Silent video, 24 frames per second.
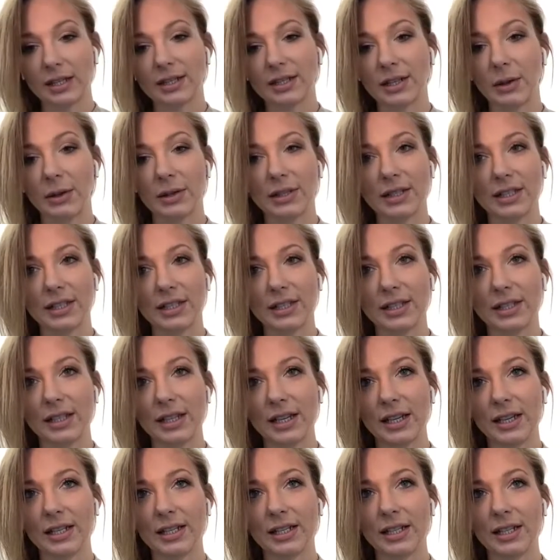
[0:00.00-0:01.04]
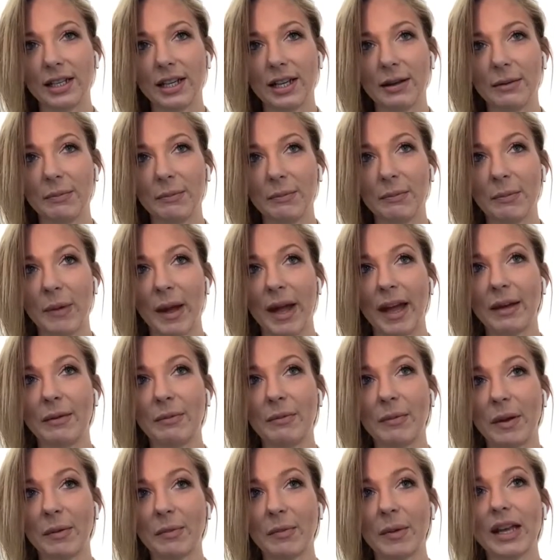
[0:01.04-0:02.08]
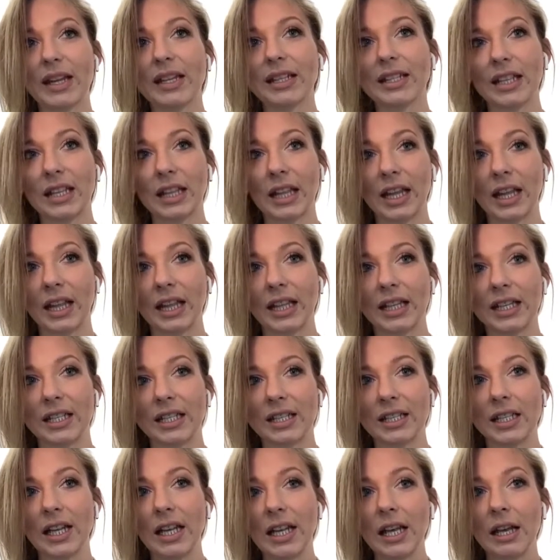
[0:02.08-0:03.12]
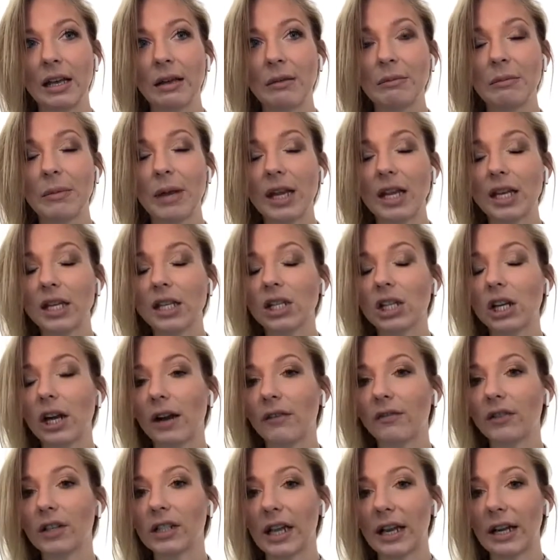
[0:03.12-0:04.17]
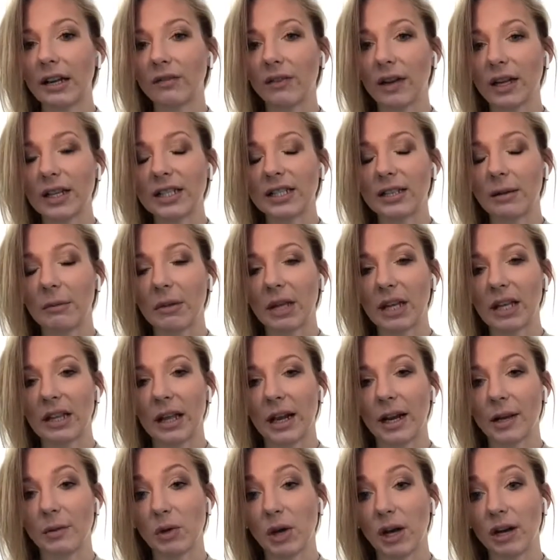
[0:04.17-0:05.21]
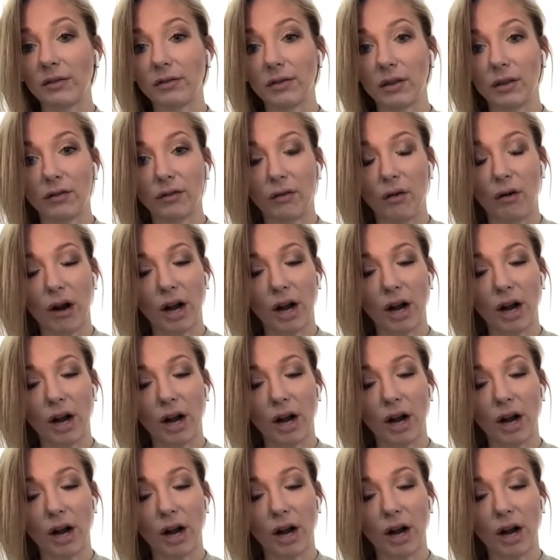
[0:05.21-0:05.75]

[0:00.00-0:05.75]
So my biggest thing lately is making sure every day to find something that I'm grateful for,